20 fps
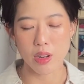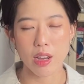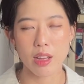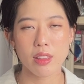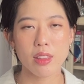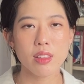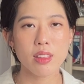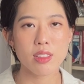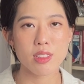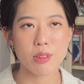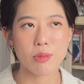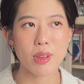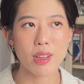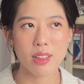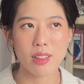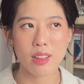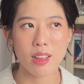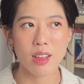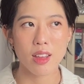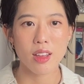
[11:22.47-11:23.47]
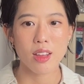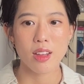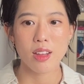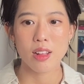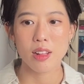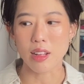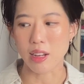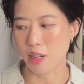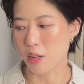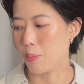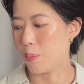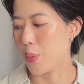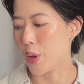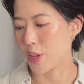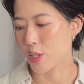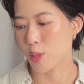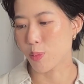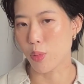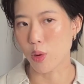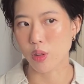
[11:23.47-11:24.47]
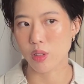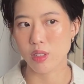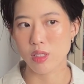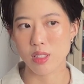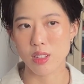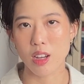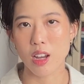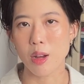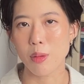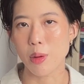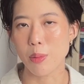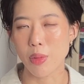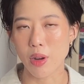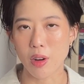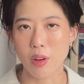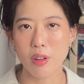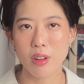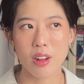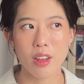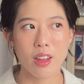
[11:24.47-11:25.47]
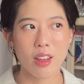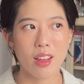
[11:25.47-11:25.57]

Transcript: I think that's when the best books come about.